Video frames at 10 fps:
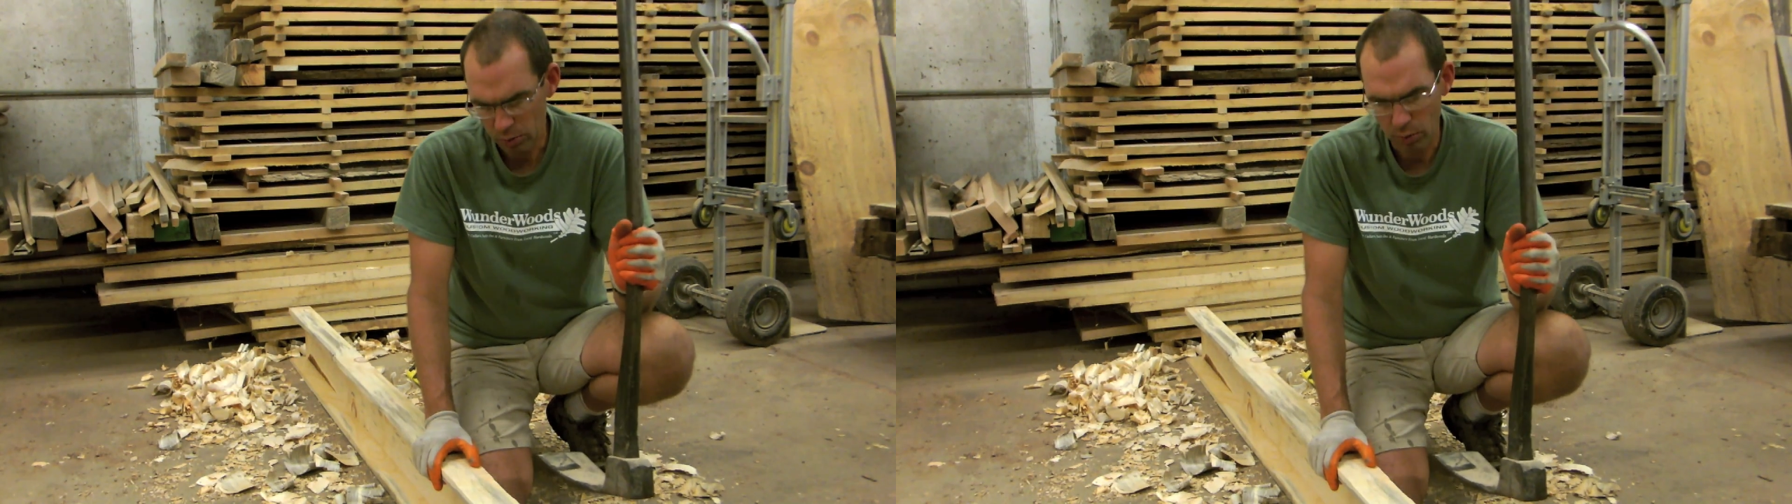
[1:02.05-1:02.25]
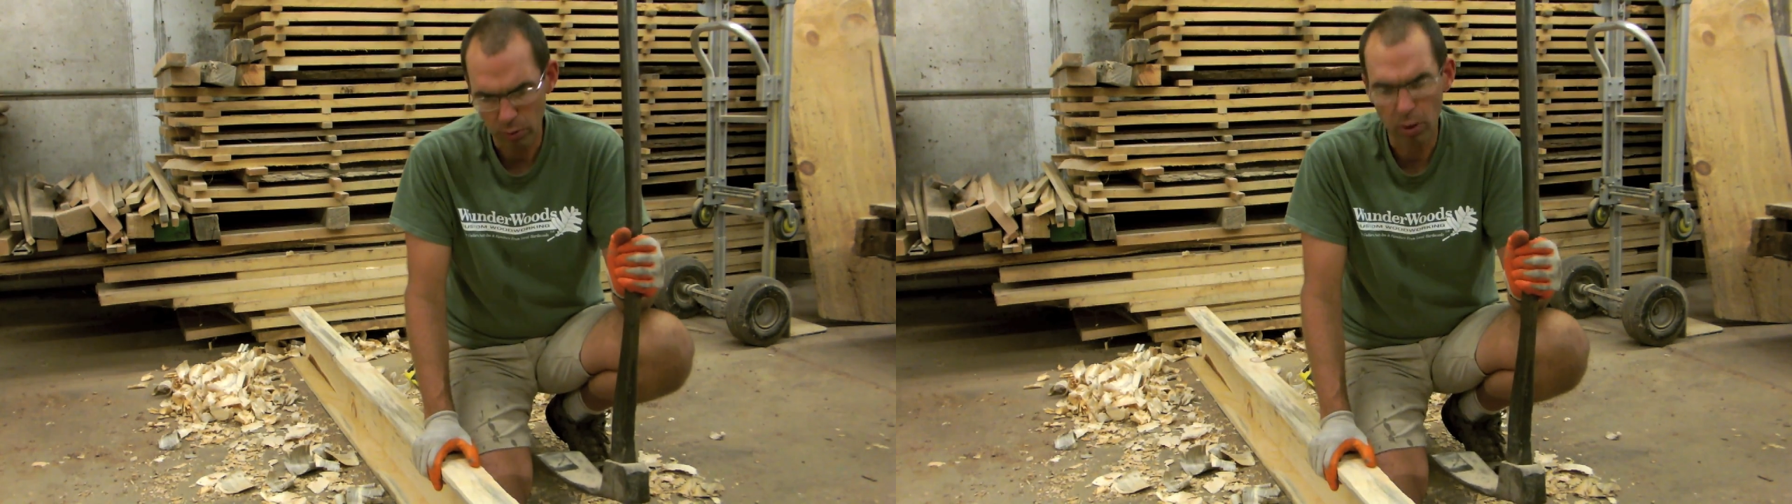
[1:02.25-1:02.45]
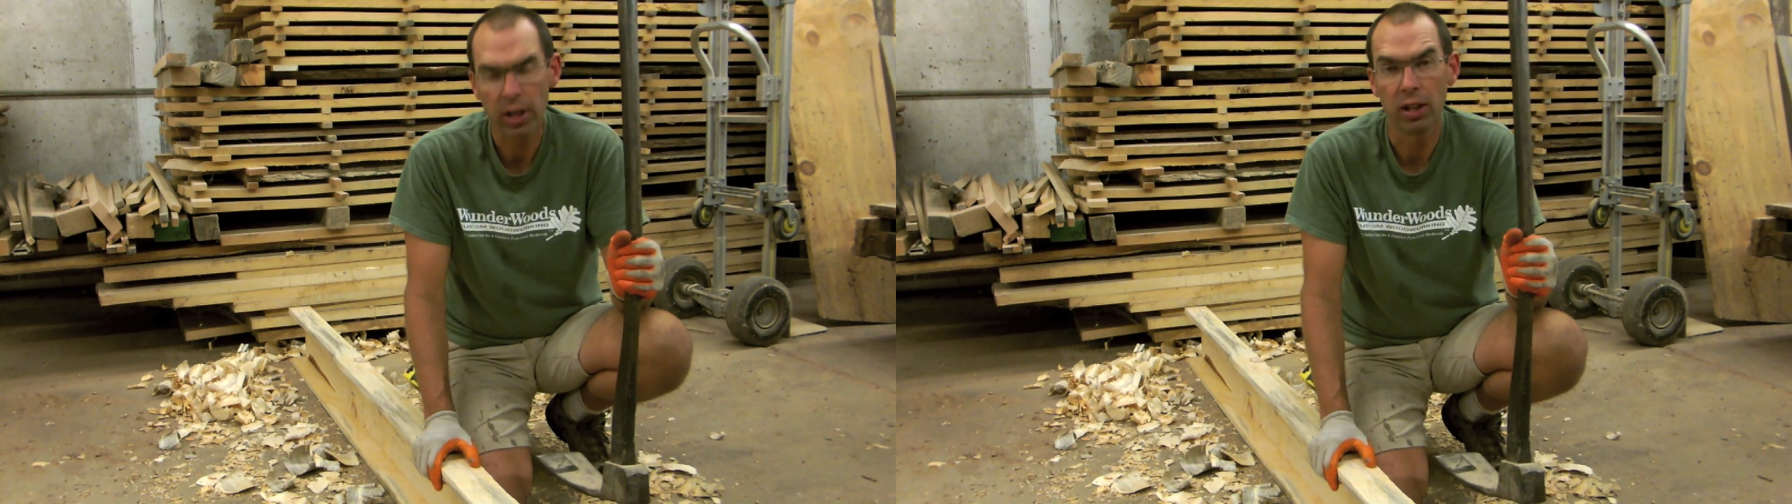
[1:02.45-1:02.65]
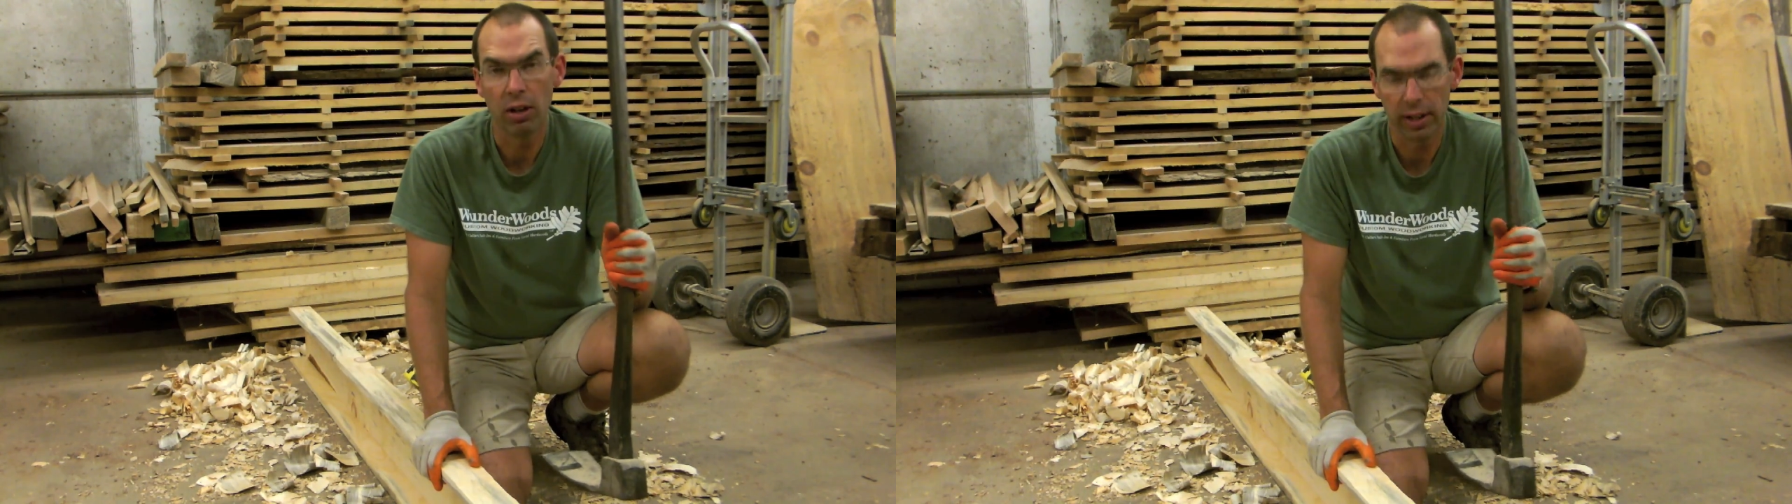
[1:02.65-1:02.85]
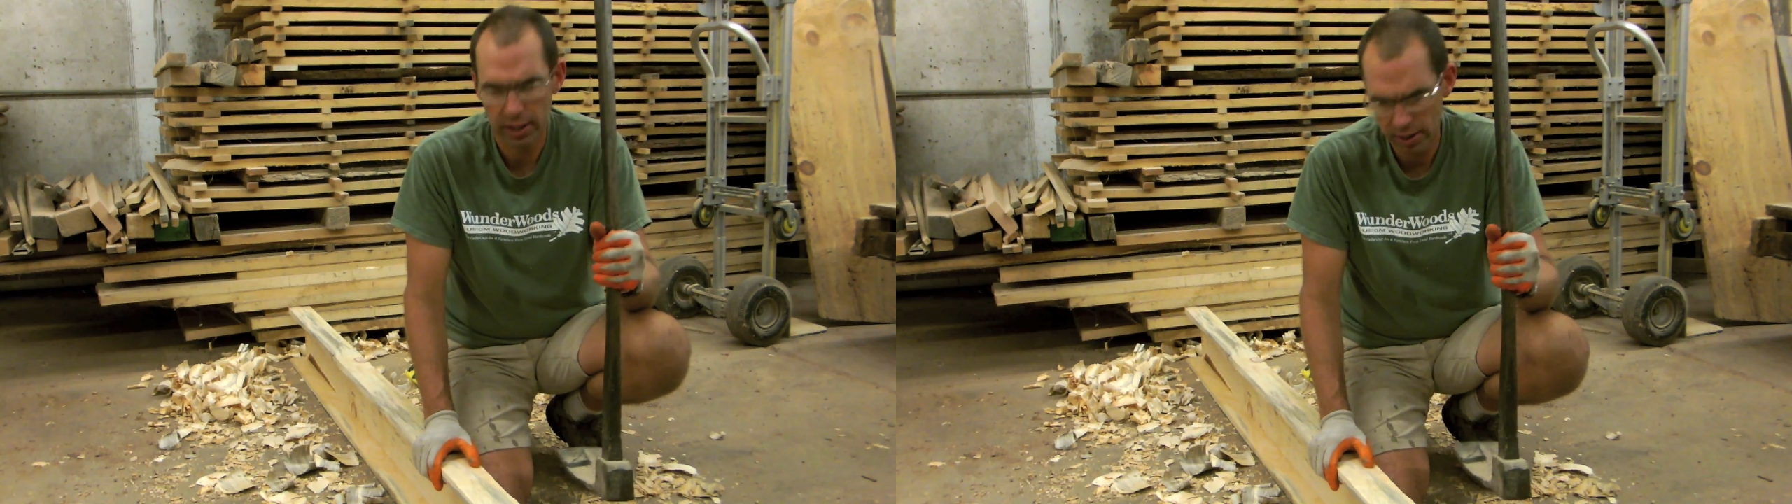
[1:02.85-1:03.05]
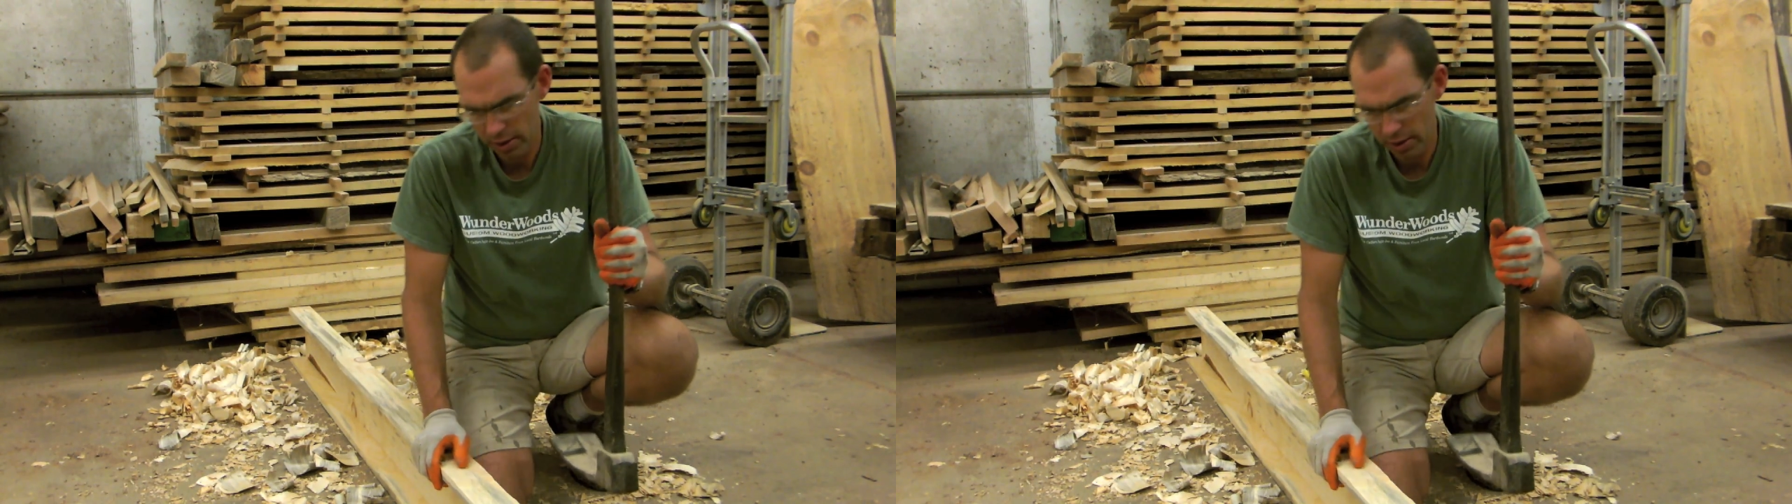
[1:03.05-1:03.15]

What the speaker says: when we're working on it,